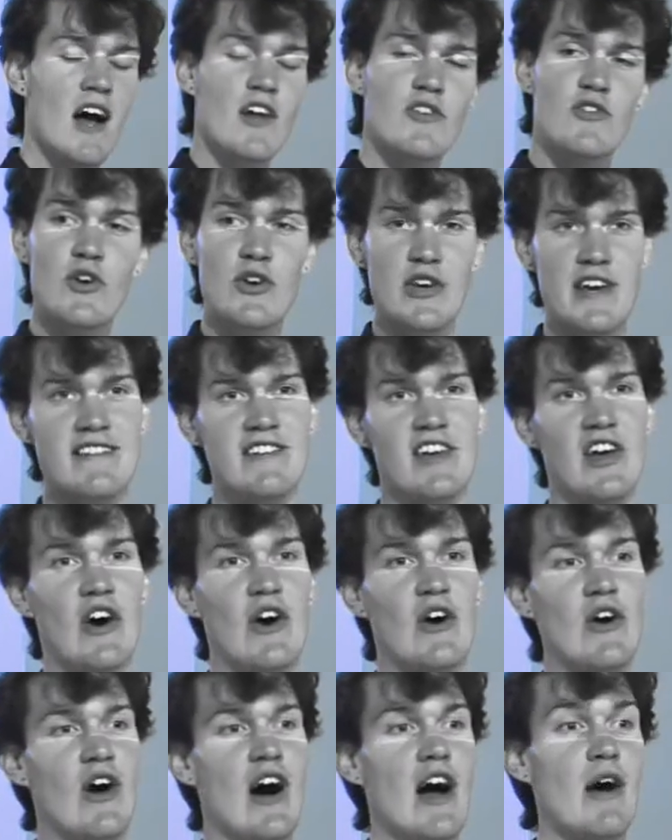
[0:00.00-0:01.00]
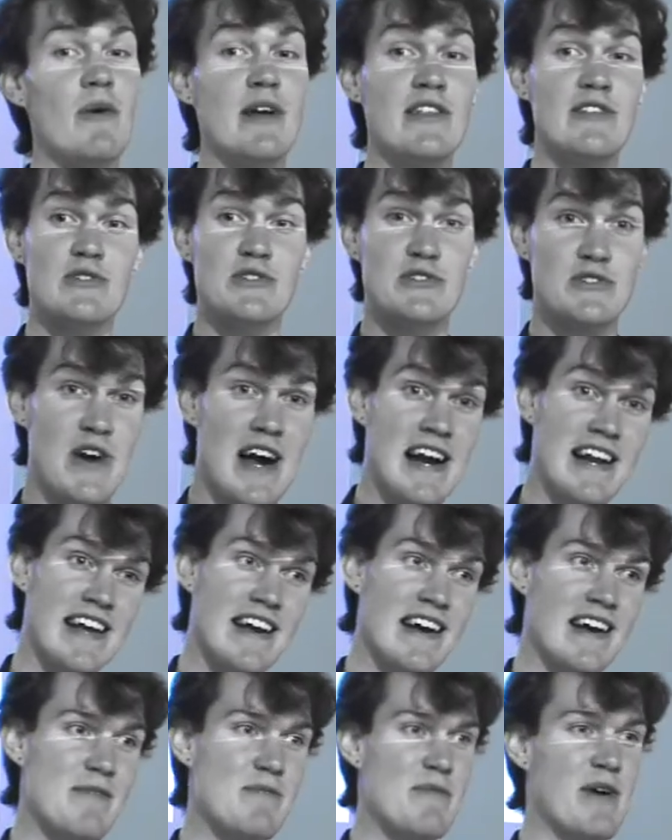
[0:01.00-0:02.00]
Two years ago, I went to
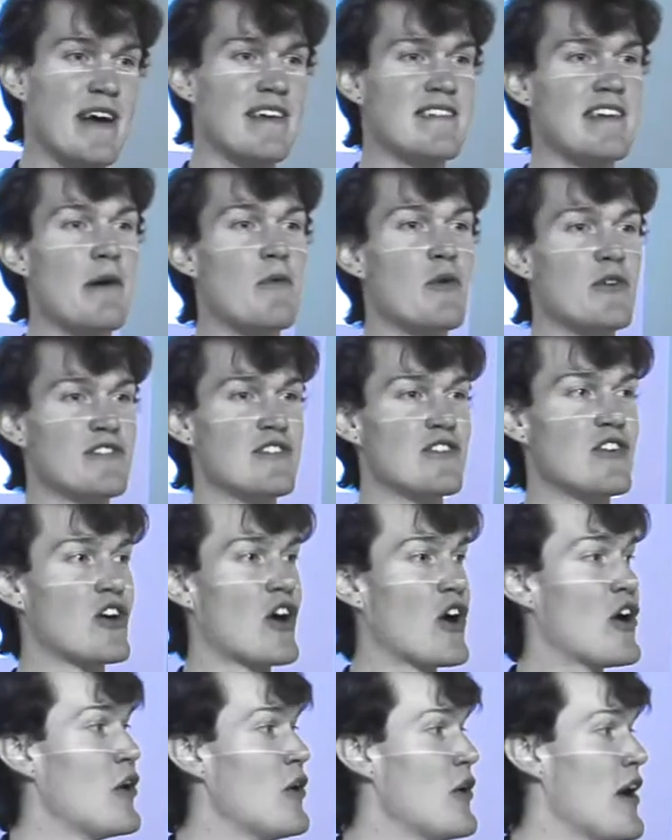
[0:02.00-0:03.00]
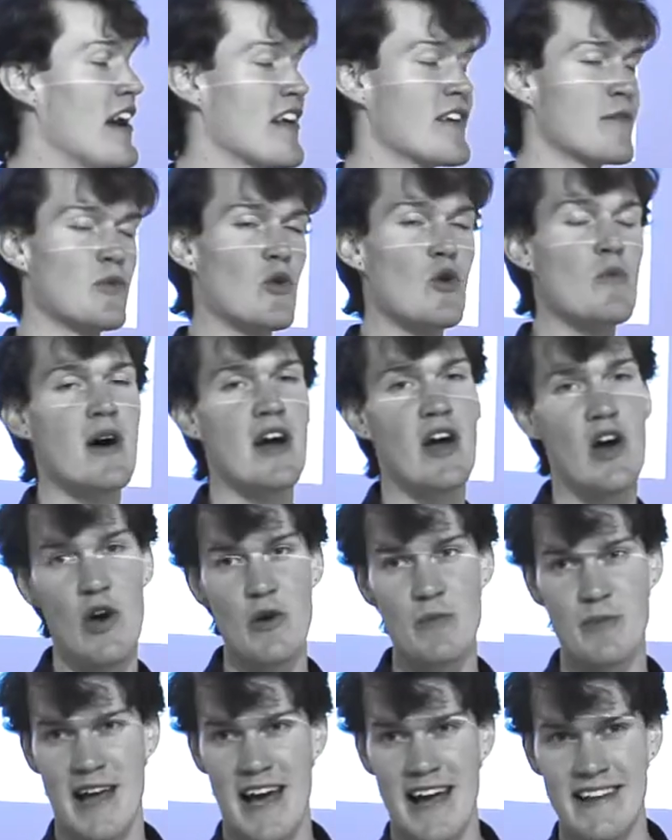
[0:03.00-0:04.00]
Australia because I wanted to go and explore my
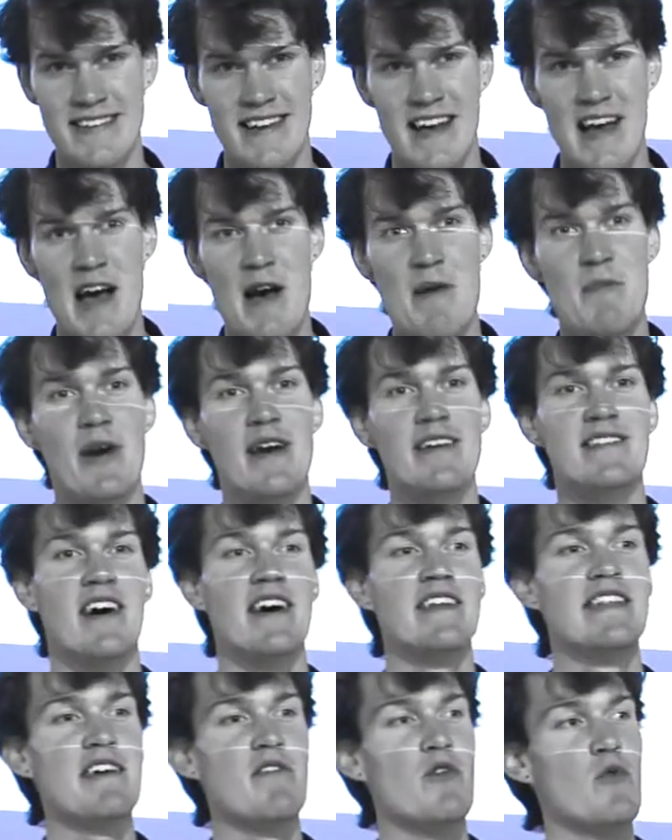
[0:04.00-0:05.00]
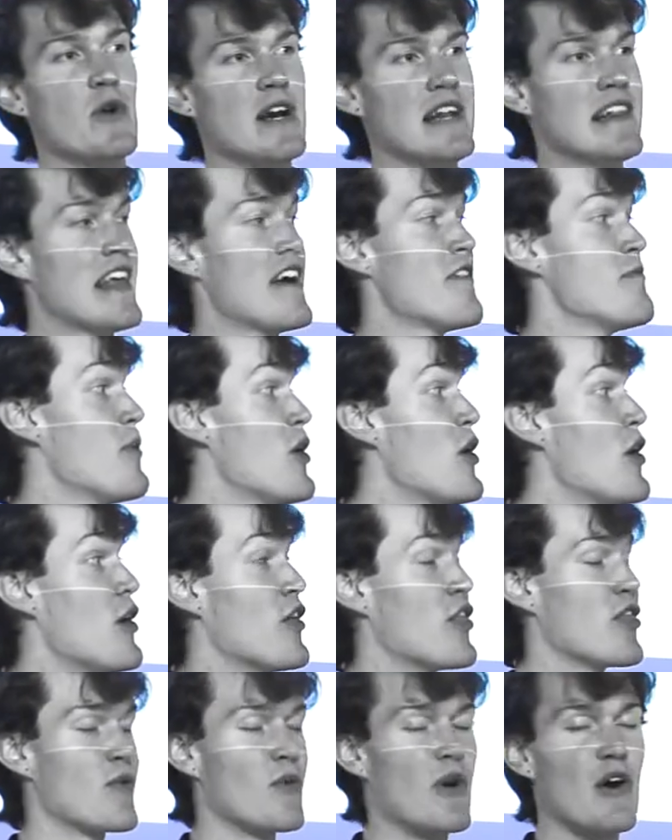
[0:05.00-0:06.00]
homeland because I'd never really left
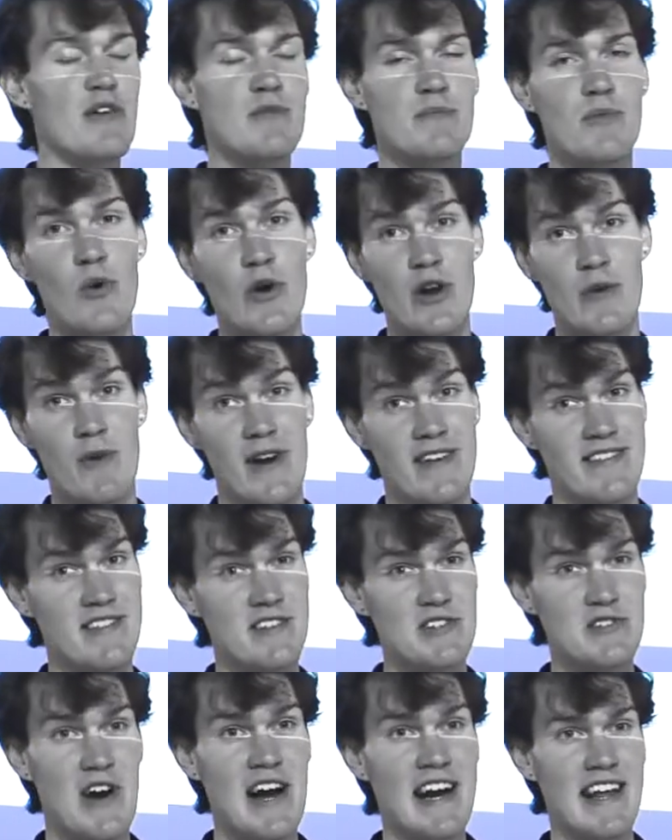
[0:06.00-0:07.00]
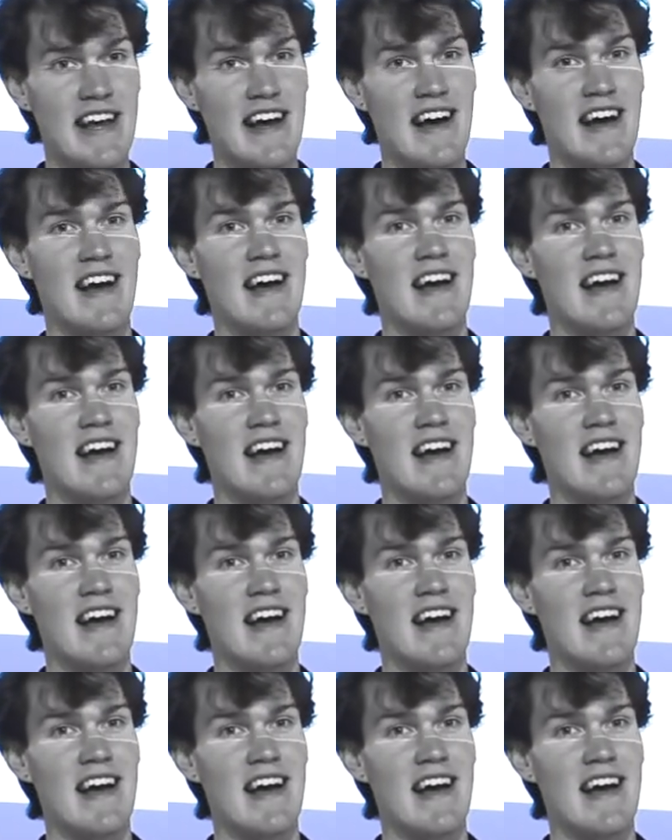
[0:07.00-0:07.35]
Perth, where I was born in Western Australia.